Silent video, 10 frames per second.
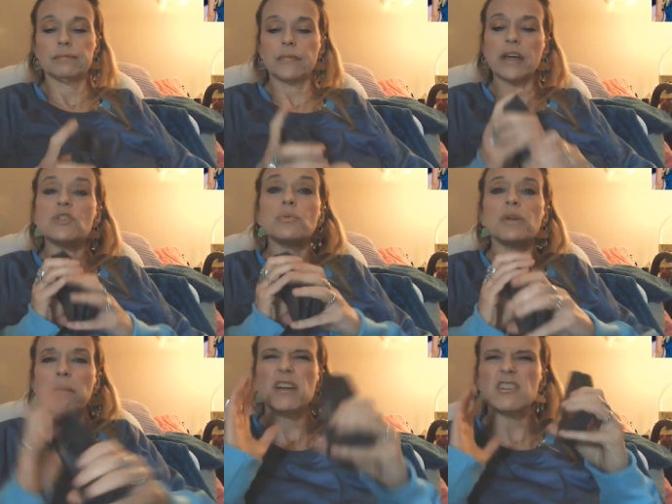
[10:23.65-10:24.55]
I just wanted
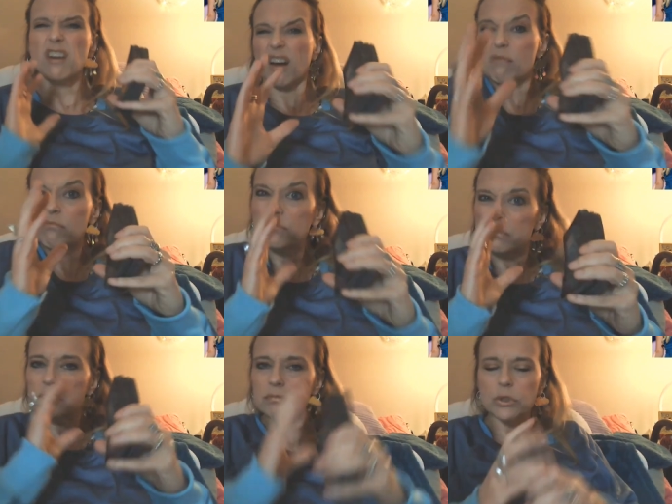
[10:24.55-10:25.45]
to make sure I got them
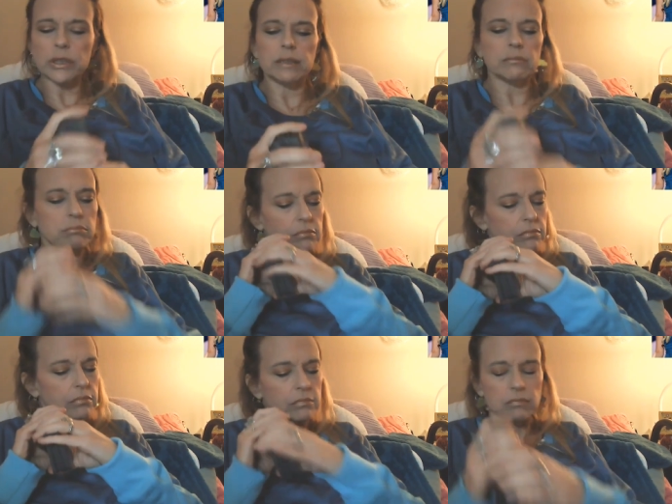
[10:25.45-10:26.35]
really
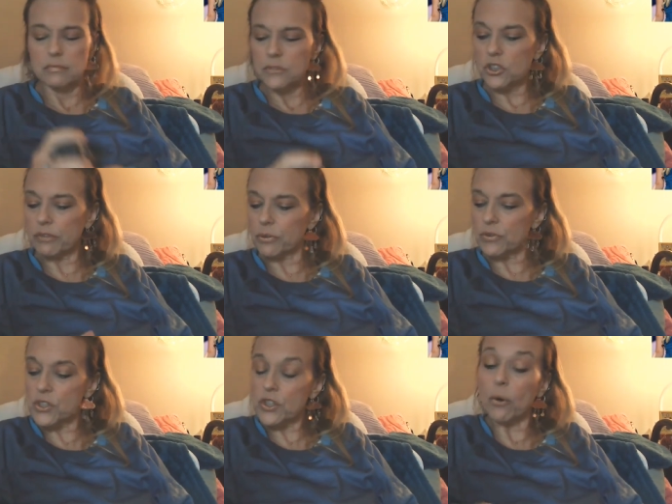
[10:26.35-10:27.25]
shuffled.
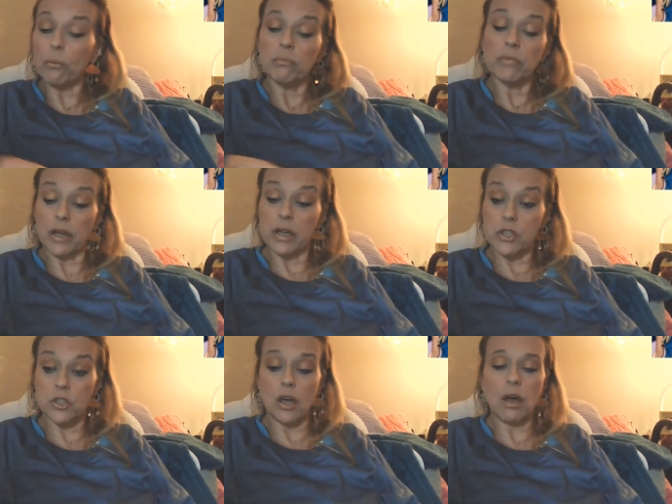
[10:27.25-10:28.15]
So, let's
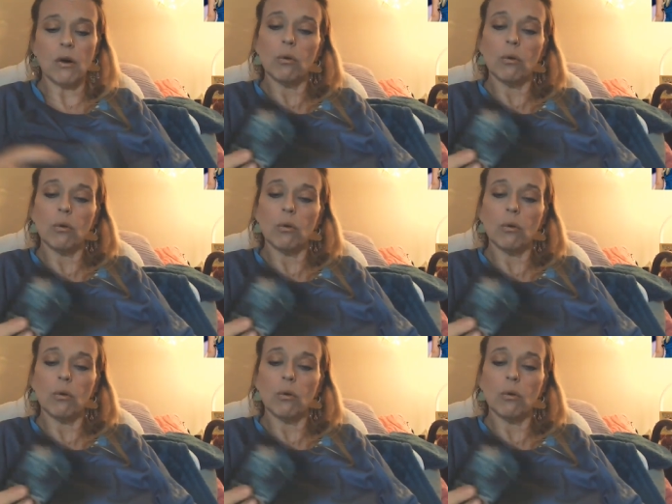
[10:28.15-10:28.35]
go.